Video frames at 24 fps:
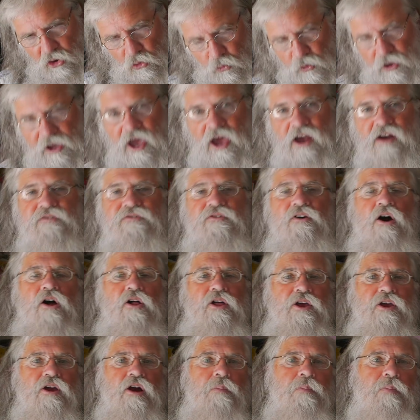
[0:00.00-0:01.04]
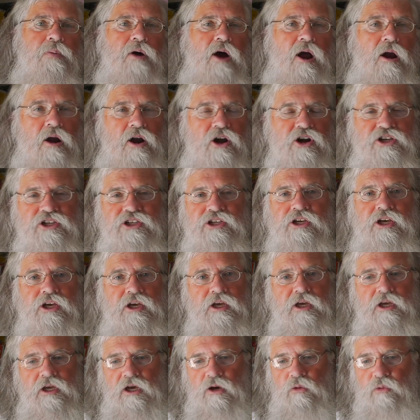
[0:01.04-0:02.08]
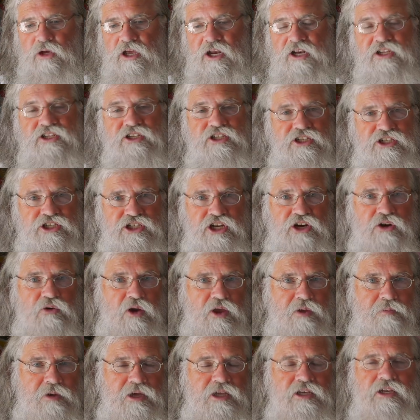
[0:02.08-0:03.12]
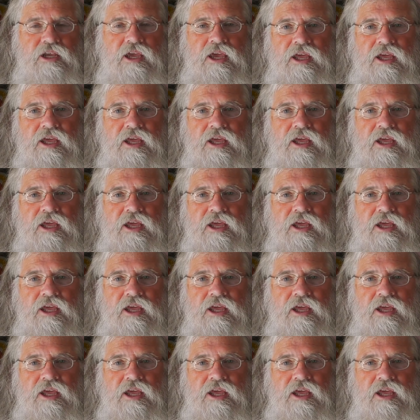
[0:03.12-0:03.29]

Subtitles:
We had a falling apart, we had a disagreement,